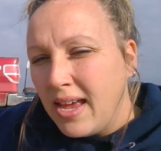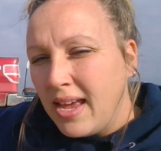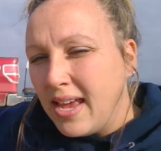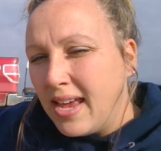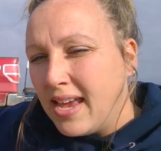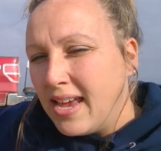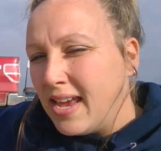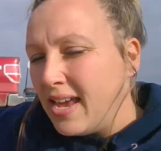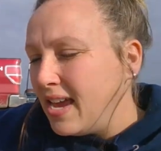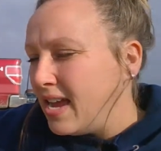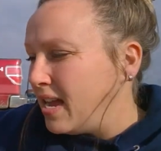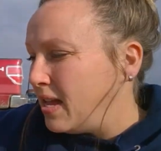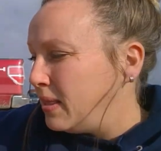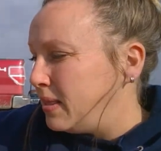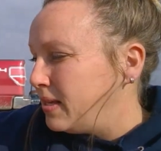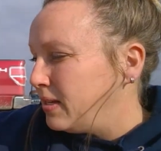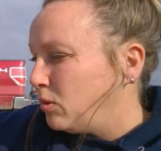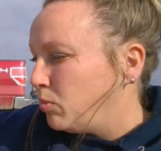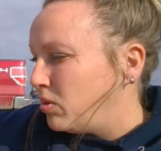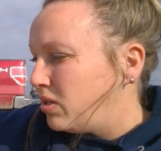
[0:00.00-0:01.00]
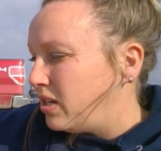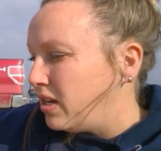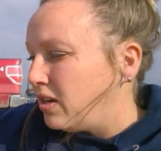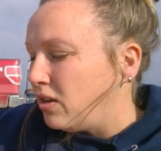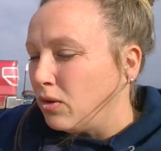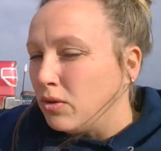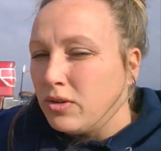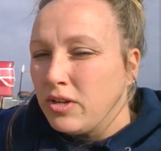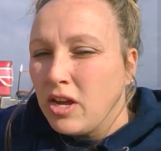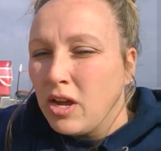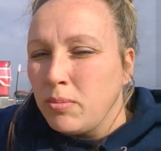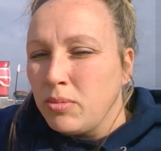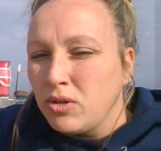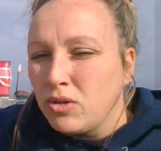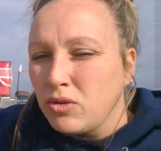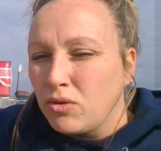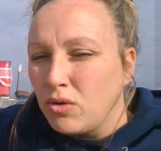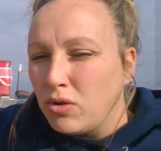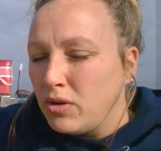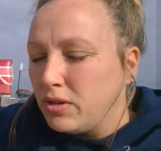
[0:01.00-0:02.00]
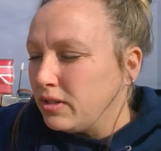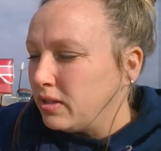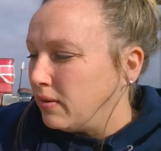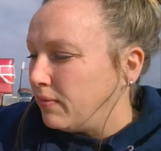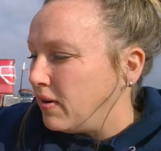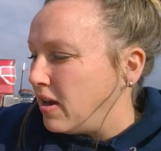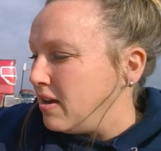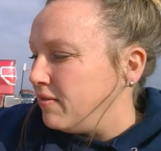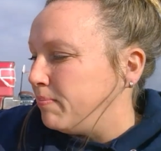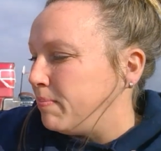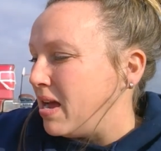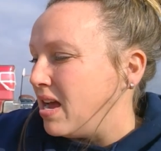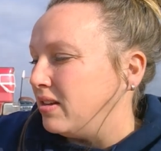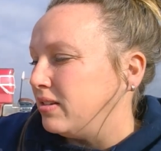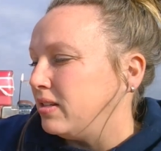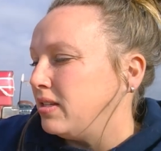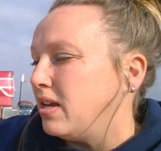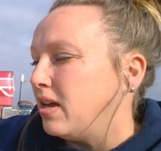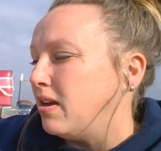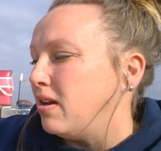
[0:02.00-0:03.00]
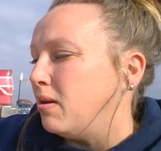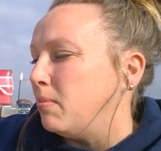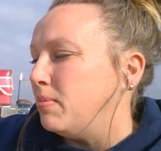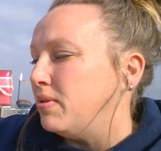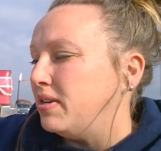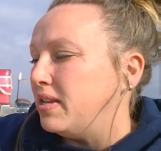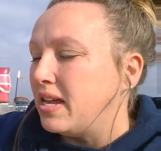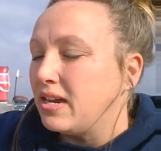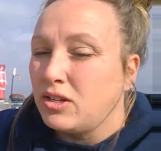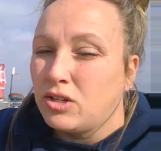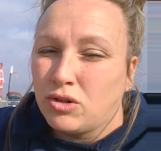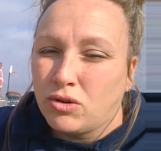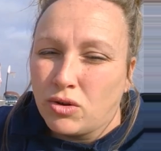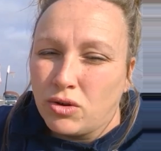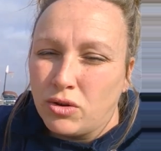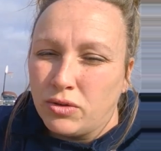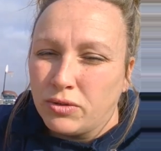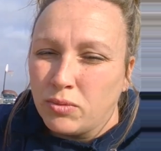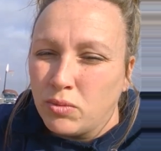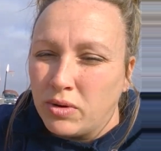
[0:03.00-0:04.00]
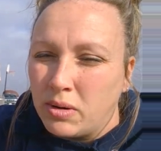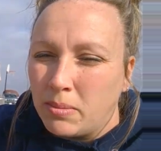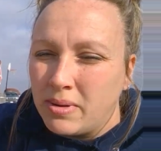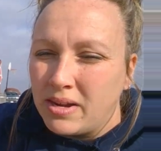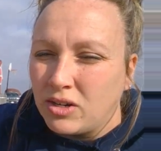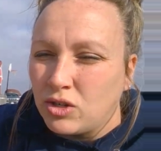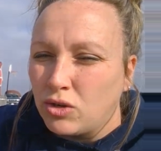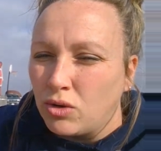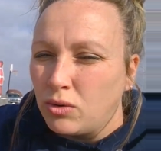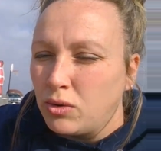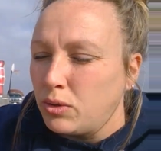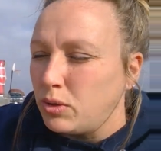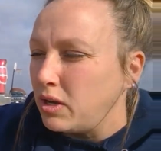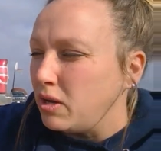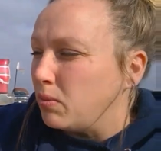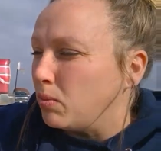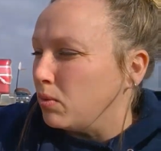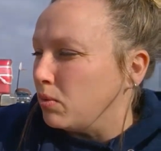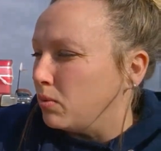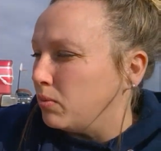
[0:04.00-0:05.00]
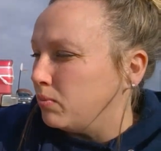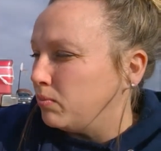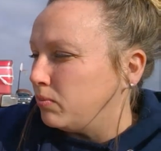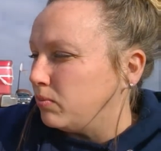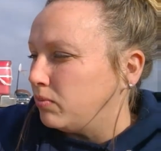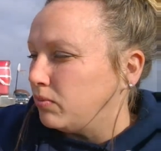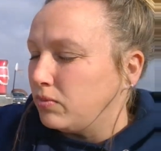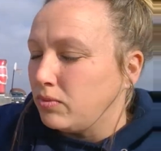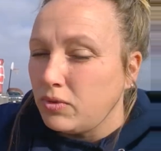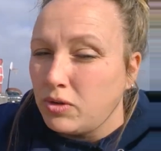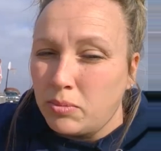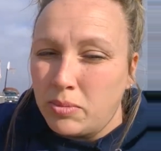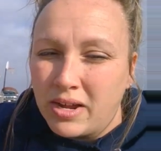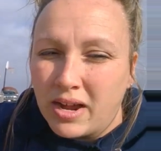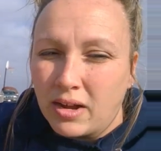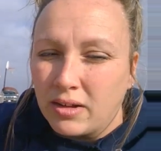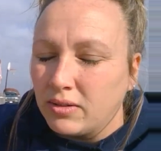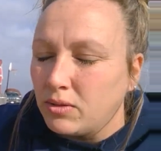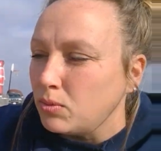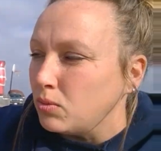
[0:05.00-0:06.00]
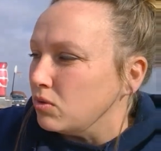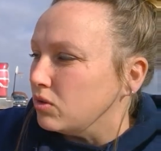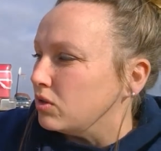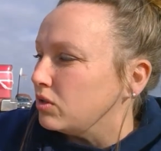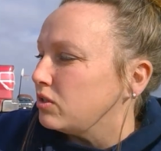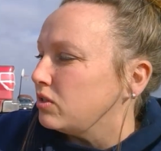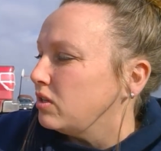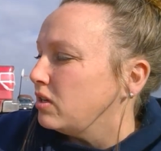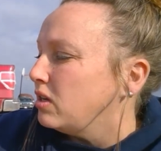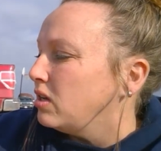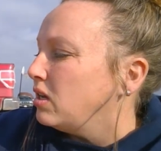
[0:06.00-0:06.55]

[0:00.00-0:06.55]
And this particular tub of screws, the five pound tub, the deck screws, I wanted to make sure that they were could be outdoors.